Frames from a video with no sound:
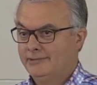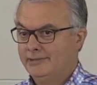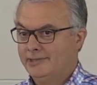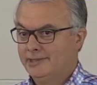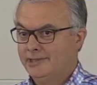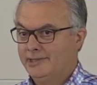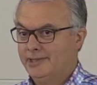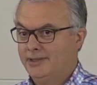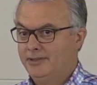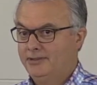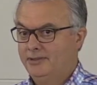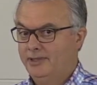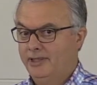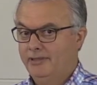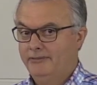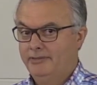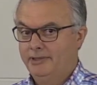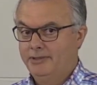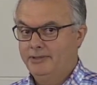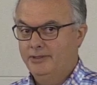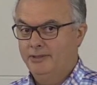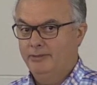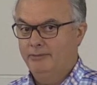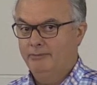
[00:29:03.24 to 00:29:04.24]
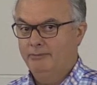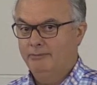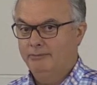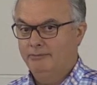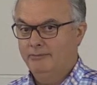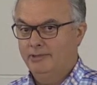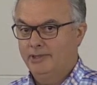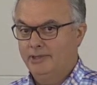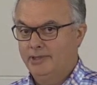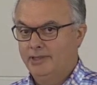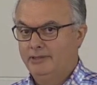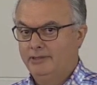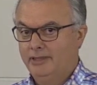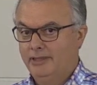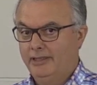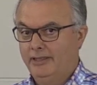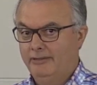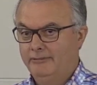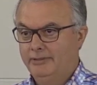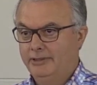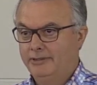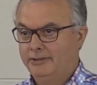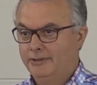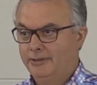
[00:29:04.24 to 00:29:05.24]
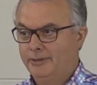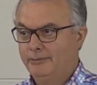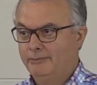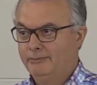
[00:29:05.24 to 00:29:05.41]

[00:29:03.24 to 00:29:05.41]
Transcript: I still have a job. I need to have a job.